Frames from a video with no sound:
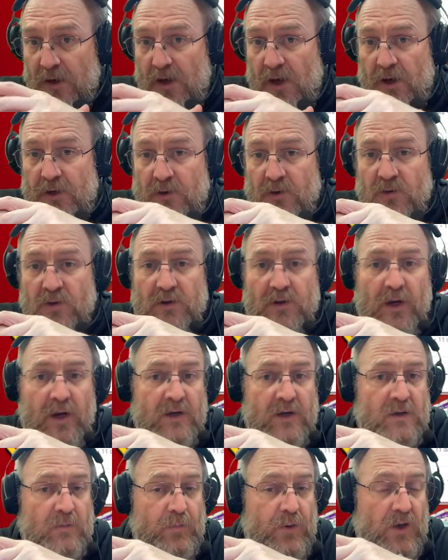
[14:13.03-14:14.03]
Are you the
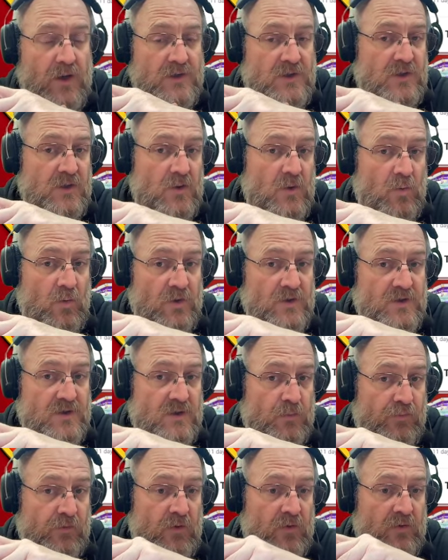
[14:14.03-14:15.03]
kind of person who wants
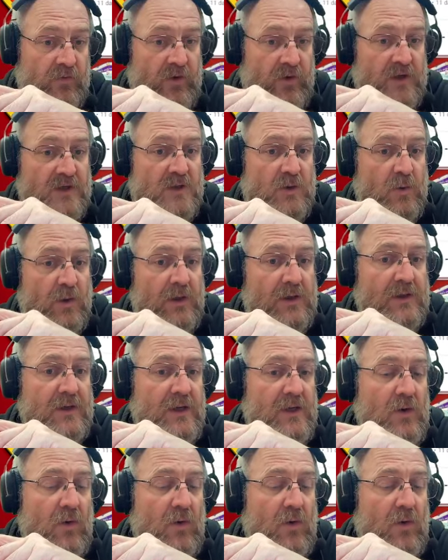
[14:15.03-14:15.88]
to progress quickly,